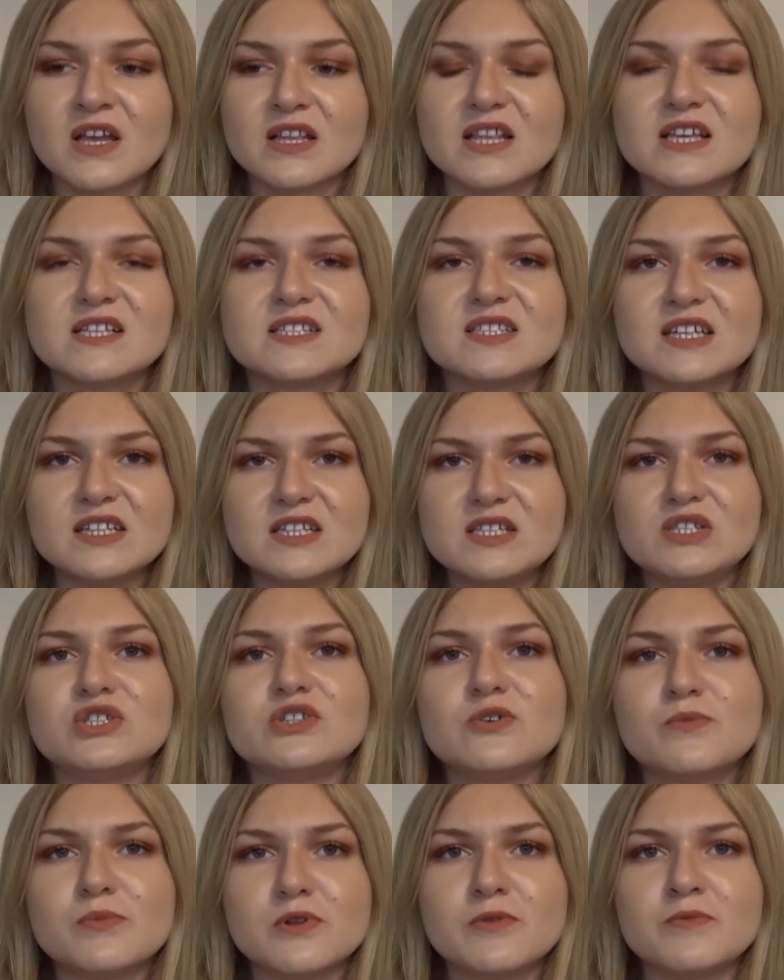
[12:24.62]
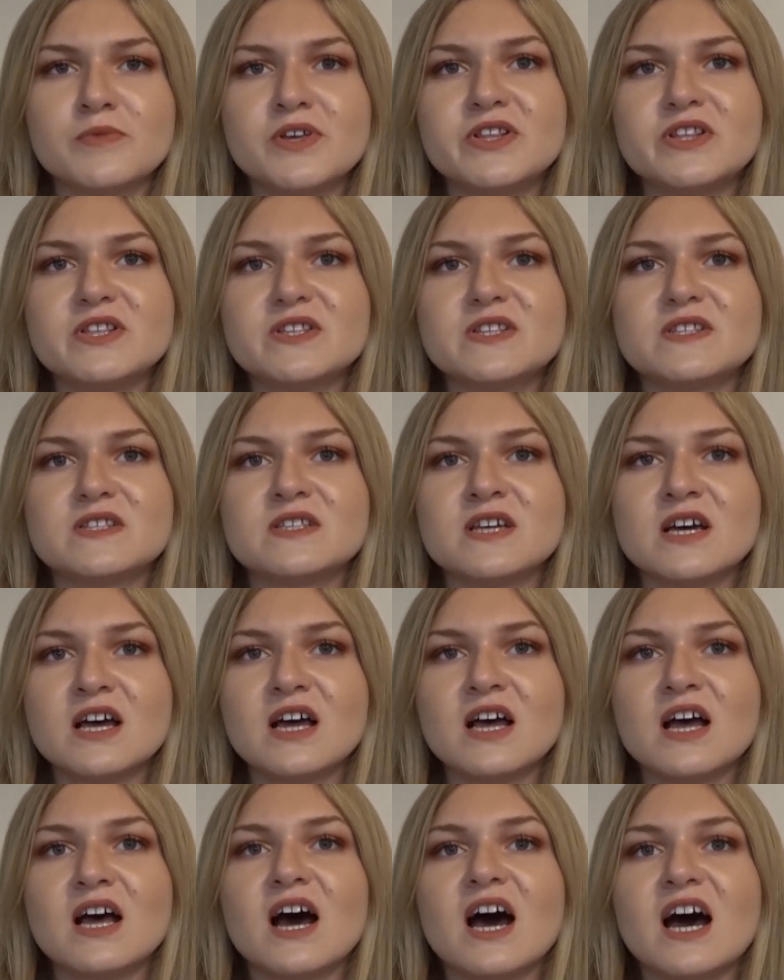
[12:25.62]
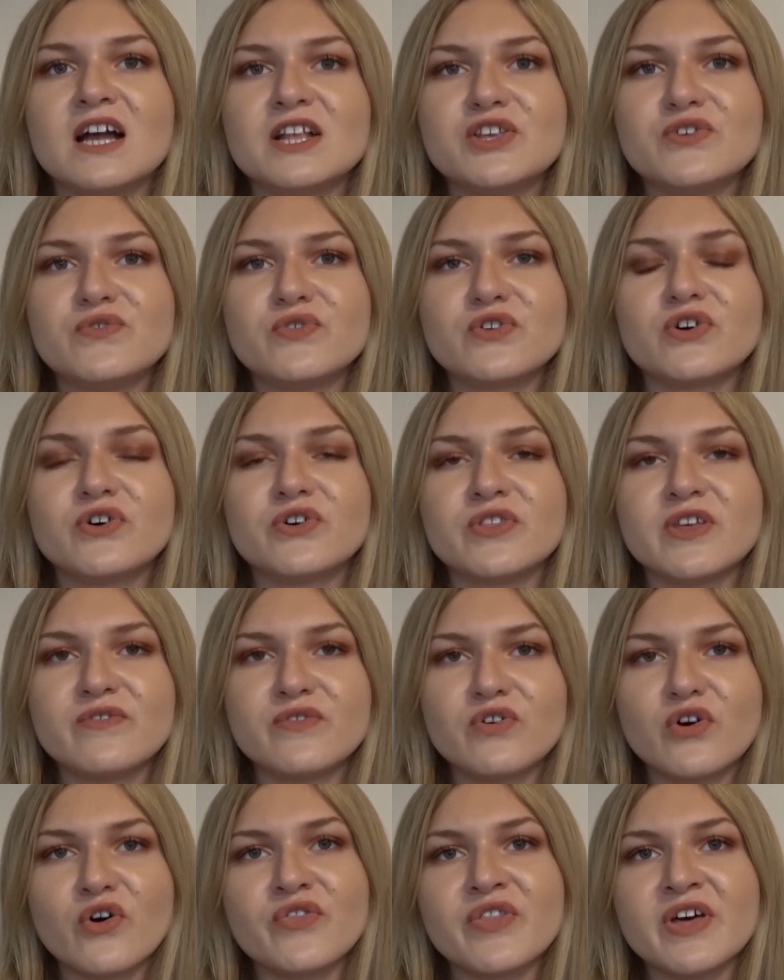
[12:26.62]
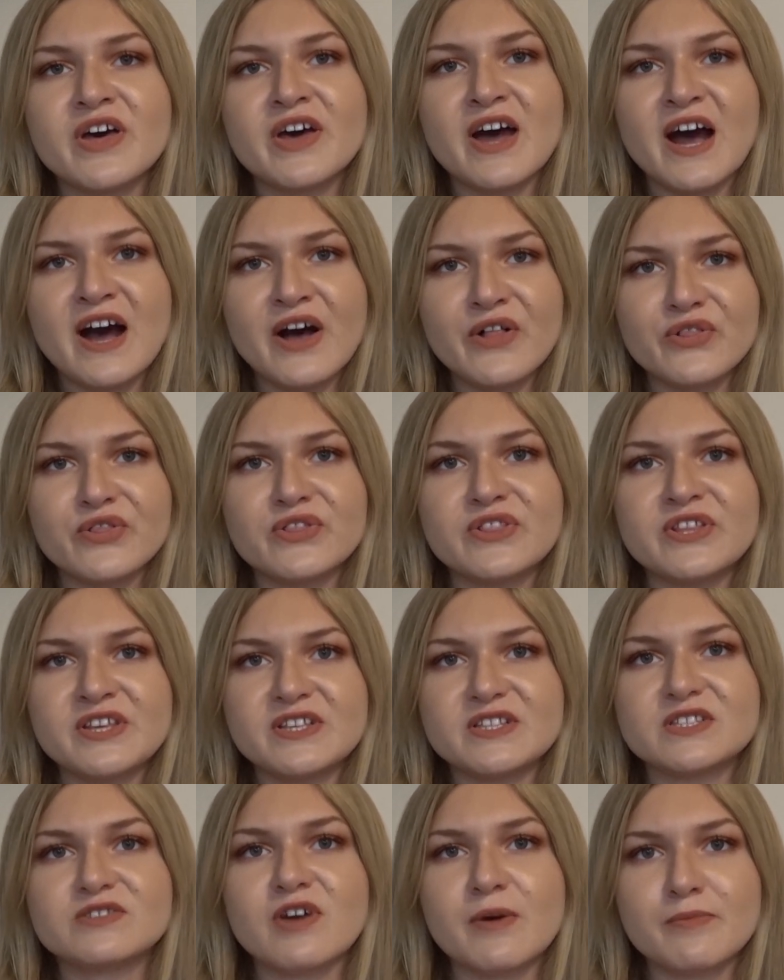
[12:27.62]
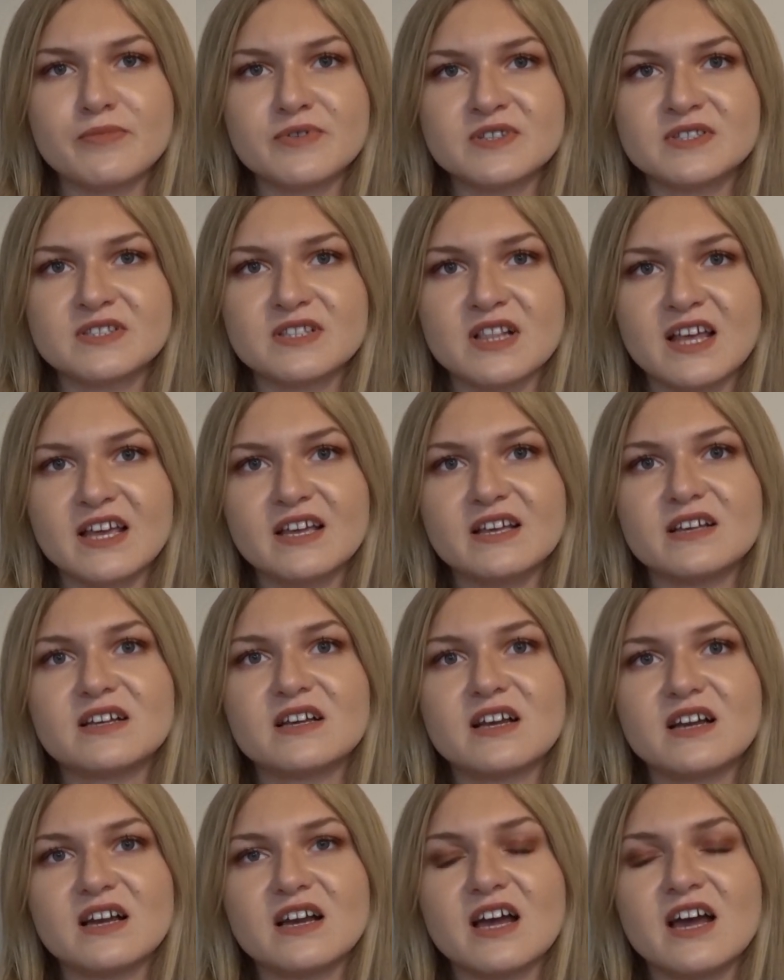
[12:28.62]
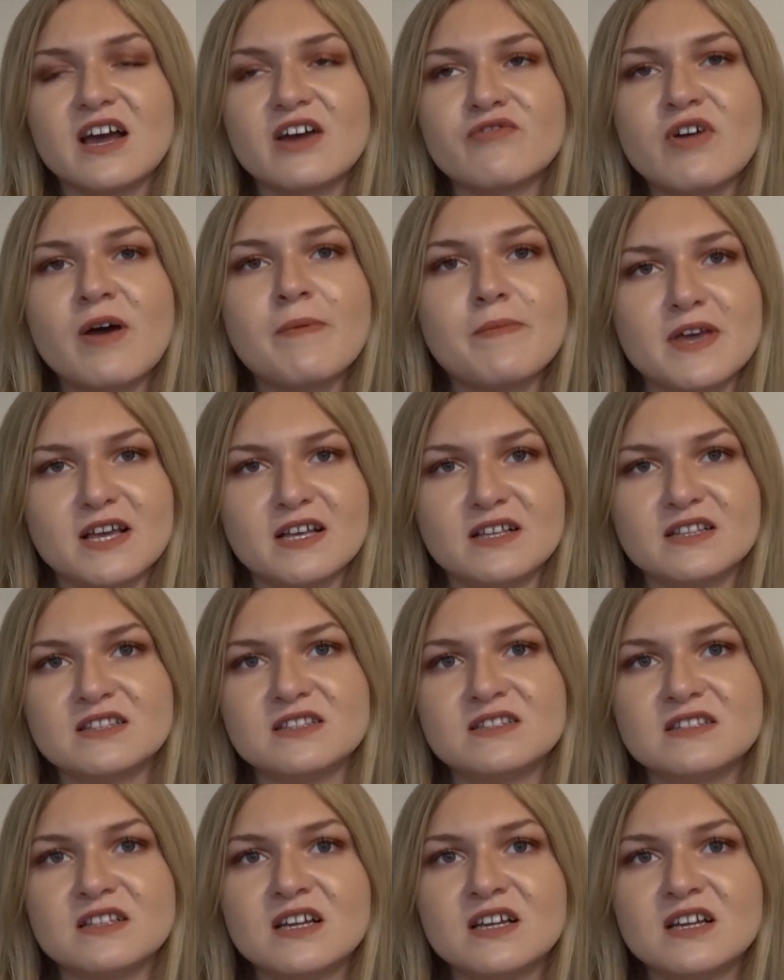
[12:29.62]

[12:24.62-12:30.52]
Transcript: they sell these supplements, and they've got their athletes repping.